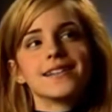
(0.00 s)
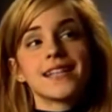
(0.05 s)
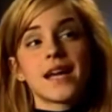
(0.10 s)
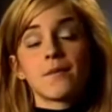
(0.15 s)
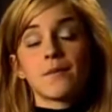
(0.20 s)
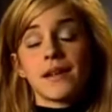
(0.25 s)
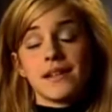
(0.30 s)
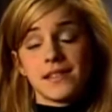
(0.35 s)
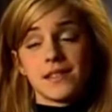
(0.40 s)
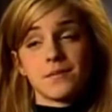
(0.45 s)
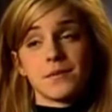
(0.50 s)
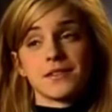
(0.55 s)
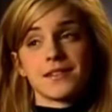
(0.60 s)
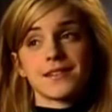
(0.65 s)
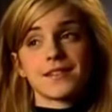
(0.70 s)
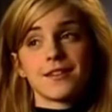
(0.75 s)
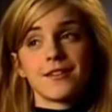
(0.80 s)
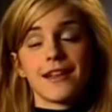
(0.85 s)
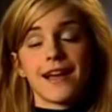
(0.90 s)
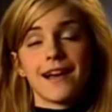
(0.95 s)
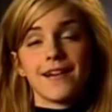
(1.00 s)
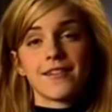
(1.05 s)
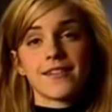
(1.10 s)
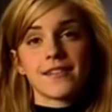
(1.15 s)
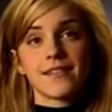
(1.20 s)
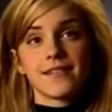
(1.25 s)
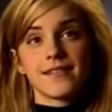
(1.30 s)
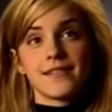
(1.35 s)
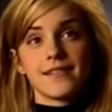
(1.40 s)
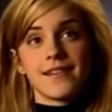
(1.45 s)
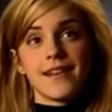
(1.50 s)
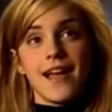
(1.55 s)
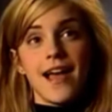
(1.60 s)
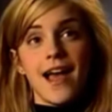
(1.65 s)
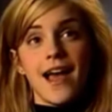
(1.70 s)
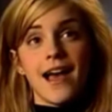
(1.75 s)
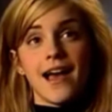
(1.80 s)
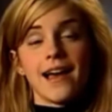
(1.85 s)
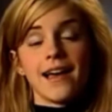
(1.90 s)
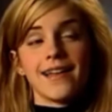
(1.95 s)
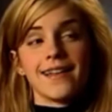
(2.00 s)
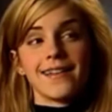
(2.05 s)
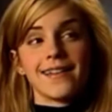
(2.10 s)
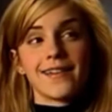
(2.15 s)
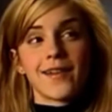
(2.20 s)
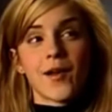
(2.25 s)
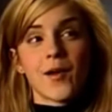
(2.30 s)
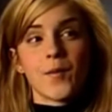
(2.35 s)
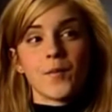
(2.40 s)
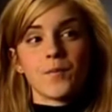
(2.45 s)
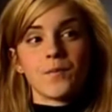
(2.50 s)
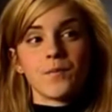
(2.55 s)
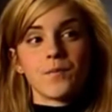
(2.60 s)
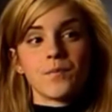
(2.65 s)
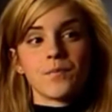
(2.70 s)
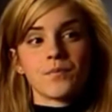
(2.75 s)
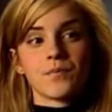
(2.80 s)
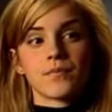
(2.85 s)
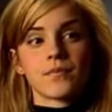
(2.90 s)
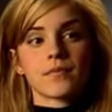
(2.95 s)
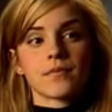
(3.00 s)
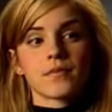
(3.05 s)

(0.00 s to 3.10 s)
Dan plays his music too loud, and